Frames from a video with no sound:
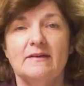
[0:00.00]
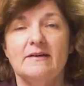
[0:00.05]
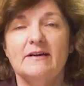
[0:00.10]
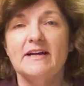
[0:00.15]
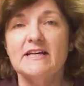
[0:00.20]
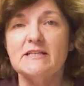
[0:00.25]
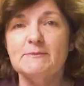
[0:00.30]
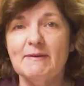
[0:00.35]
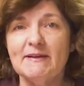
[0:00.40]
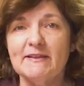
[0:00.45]
I
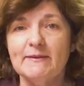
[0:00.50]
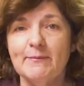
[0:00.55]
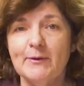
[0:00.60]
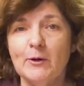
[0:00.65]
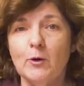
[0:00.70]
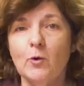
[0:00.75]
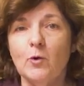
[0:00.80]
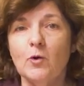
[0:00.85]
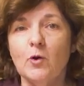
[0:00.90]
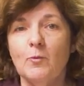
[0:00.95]
expect that we're
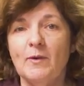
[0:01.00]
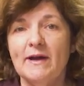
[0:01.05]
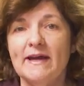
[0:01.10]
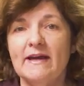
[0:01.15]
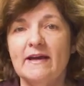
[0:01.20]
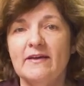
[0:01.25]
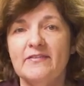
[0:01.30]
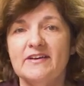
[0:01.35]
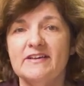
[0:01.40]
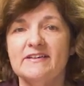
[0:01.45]
all
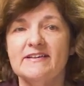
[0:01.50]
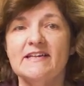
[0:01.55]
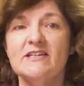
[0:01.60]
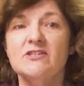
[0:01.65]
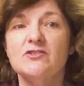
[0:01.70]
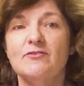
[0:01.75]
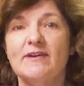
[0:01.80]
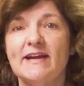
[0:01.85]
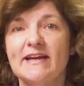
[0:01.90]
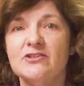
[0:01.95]
aware that
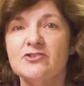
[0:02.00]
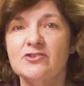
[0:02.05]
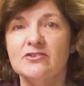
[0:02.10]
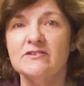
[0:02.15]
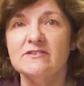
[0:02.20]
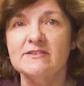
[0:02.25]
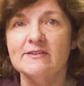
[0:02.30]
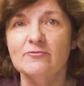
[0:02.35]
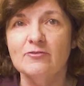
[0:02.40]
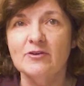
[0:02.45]

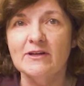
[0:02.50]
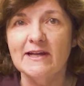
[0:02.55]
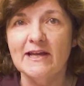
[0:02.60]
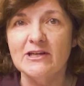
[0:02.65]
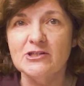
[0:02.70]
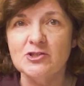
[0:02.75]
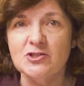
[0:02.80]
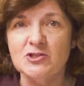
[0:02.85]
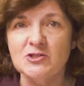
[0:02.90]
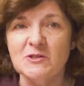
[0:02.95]
interactions and
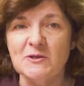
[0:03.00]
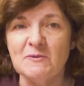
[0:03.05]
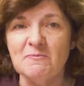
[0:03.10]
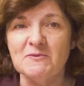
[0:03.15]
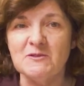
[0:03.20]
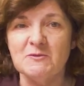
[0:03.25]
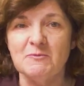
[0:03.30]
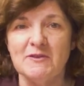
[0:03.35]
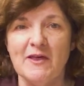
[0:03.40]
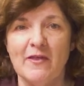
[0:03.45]

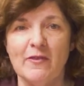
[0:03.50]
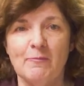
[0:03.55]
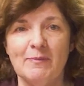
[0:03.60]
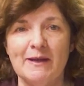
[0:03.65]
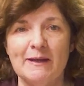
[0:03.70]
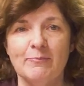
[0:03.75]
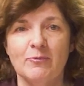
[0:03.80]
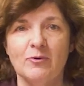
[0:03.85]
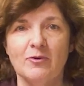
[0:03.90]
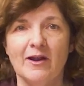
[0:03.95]
relationships with other
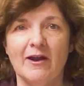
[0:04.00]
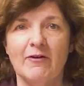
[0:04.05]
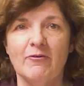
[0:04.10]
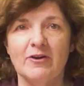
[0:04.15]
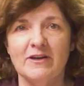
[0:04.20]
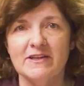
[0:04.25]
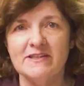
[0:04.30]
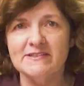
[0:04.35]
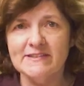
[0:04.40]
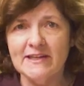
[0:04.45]
people are
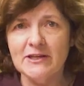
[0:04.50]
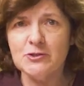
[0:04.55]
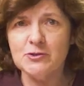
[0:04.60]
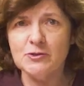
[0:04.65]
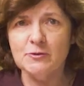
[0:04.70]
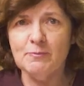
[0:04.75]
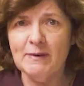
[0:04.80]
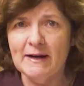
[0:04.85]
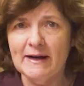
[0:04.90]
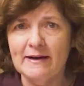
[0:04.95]
an
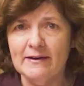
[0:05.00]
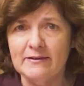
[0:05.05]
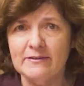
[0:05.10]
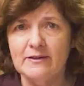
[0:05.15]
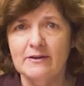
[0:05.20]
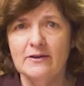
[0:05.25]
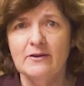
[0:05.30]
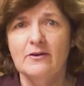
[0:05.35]
essential part